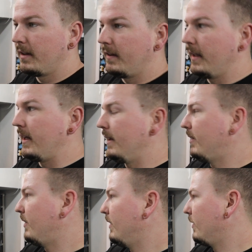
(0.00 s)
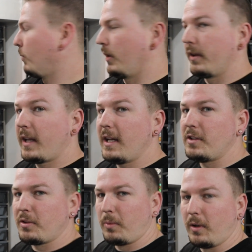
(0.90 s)
This is where the
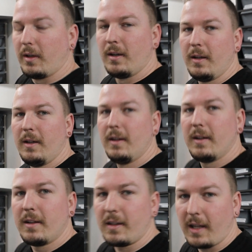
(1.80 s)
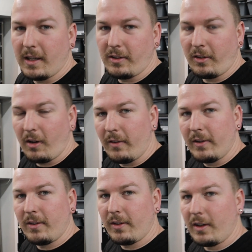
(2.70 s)
cages were. The cages are
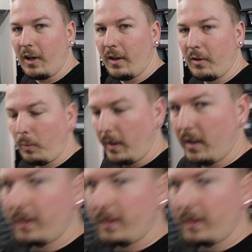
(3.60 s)
obviously gone as well.